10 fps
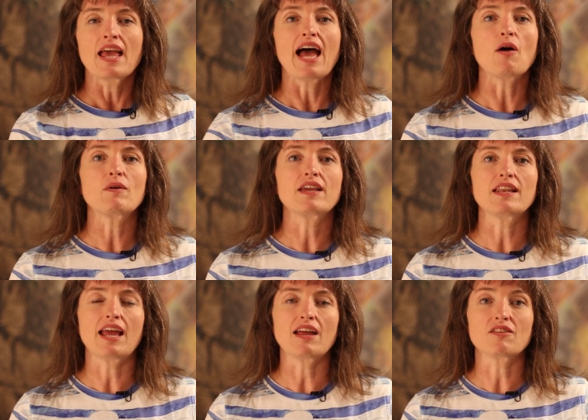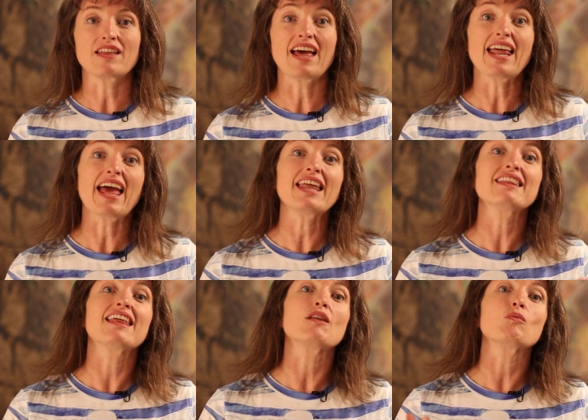How we can handle that,
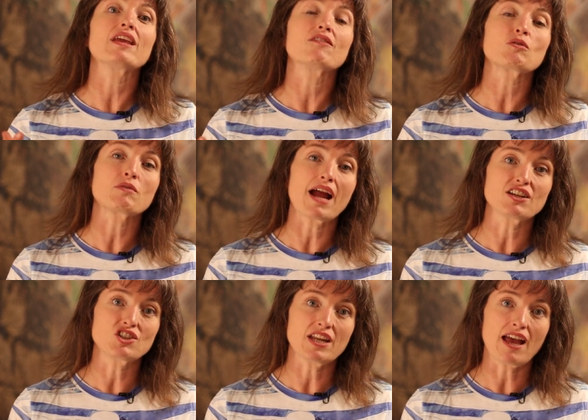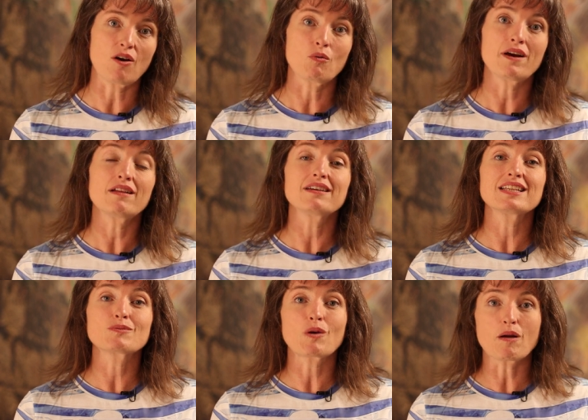and then we give a rationale. Well,
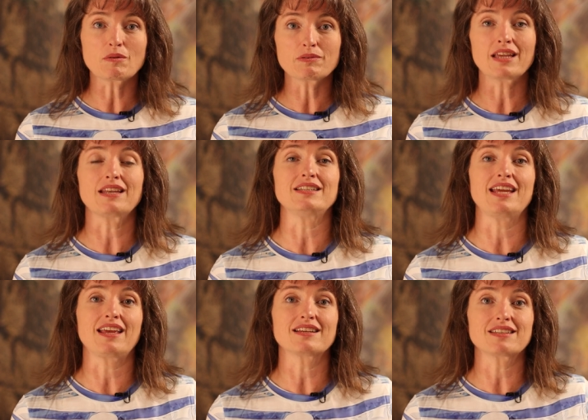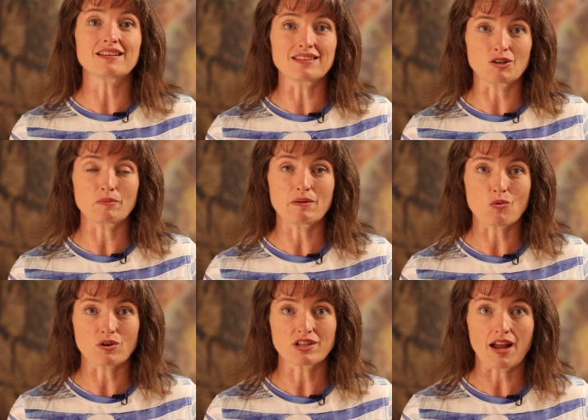it's probably going to take us a little bit
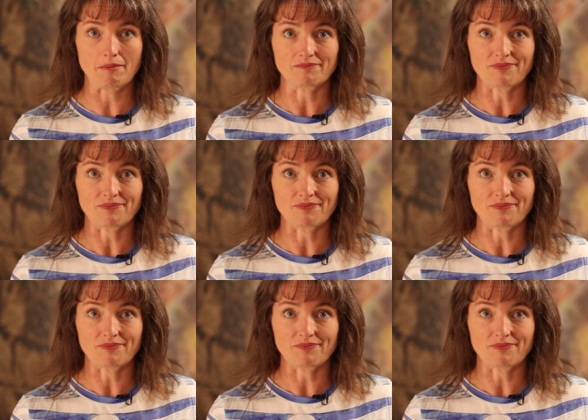more time.